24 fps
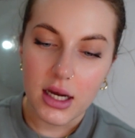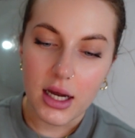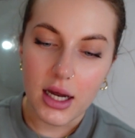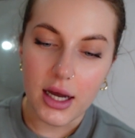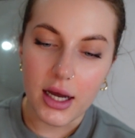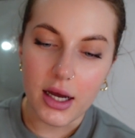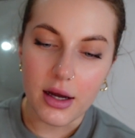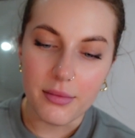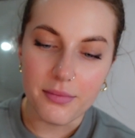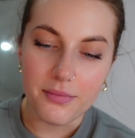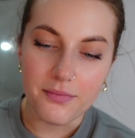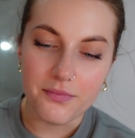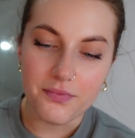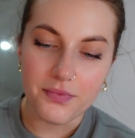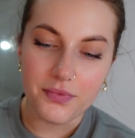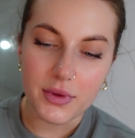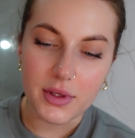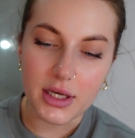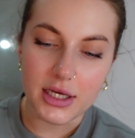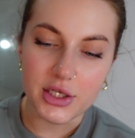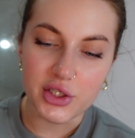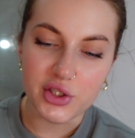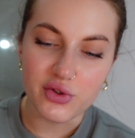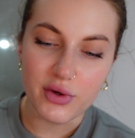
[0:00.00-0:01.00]
Um,
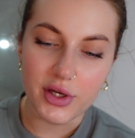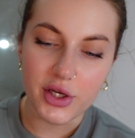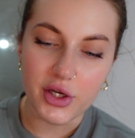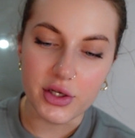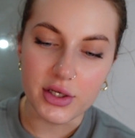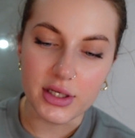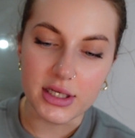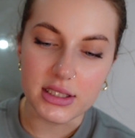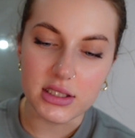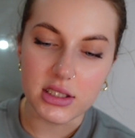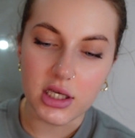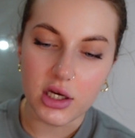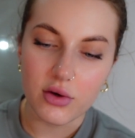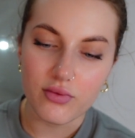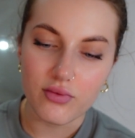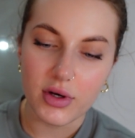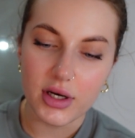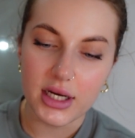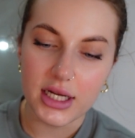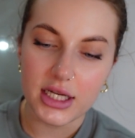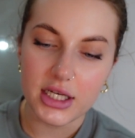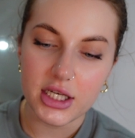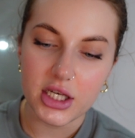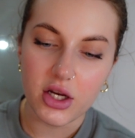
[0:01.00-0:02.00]
and it's really good, and it's like a
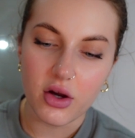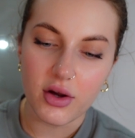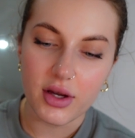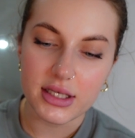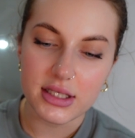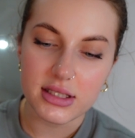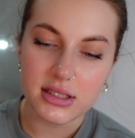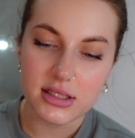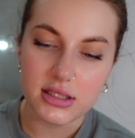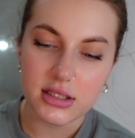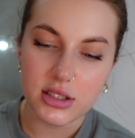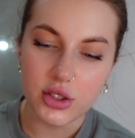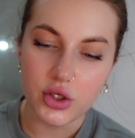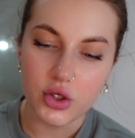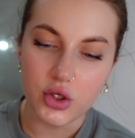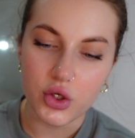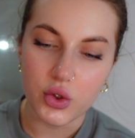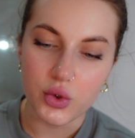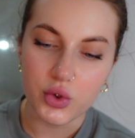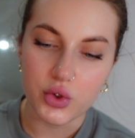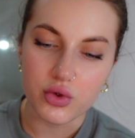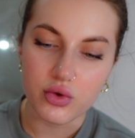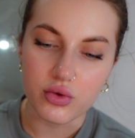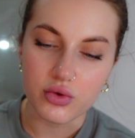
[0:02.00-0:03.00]
really nice
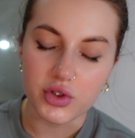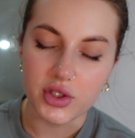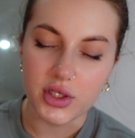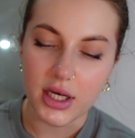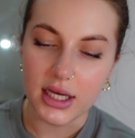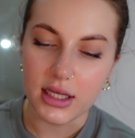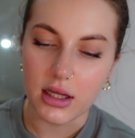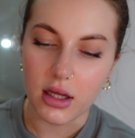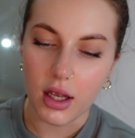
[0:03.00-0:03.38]
neutral shade.